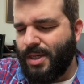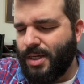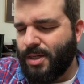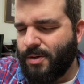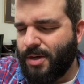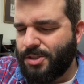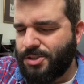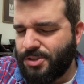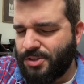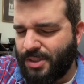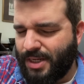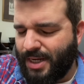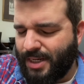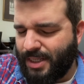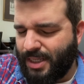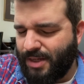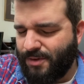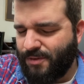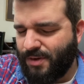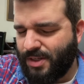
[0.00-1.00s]
Gracious God,
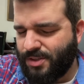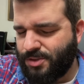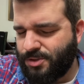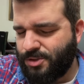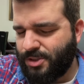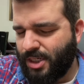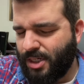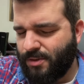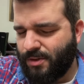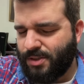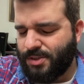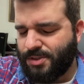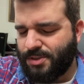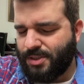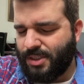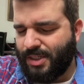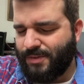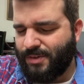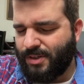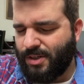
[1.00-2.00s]
give us generous
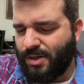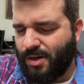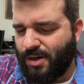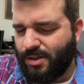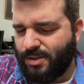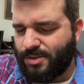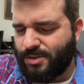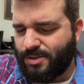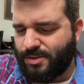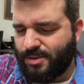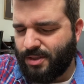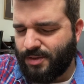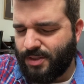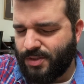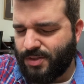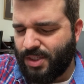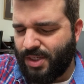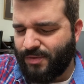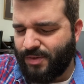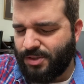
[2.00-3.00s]
giving hearts on
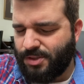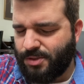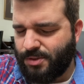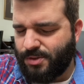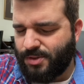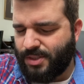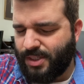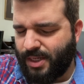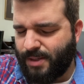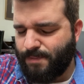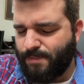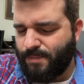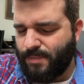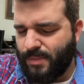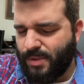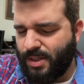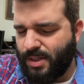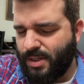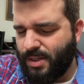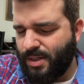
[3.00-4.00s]
this Giving Tuesday.
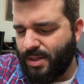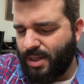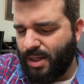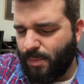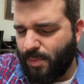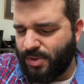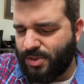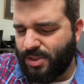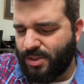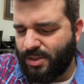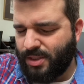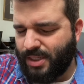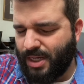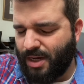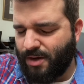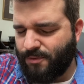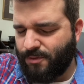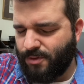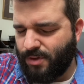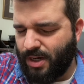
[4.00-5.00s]
Help us to look
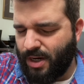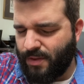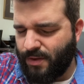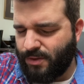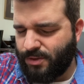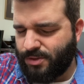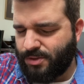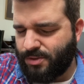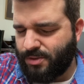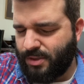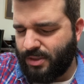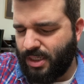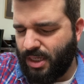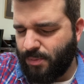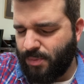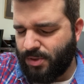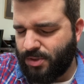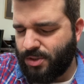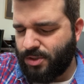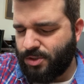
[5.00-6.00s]
out for others and
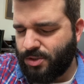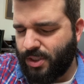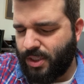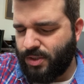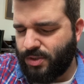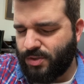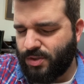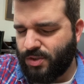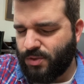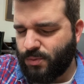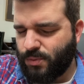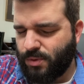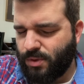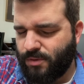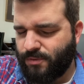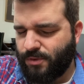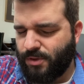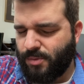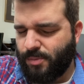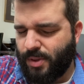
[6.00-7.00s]
help us to change this
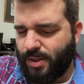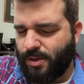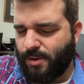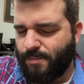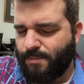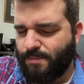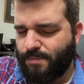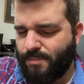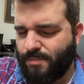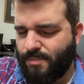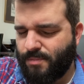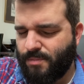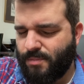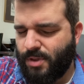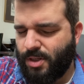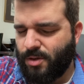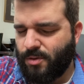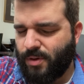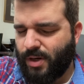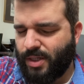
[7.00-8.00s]
world for the better.
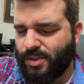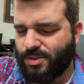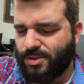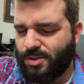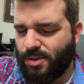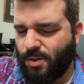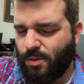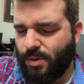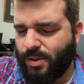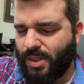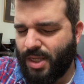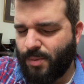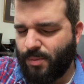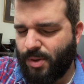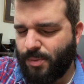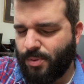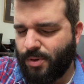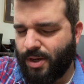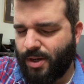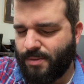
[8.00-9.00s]
In Christ's holy name we
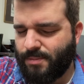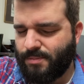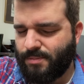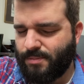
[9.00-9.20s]
pray.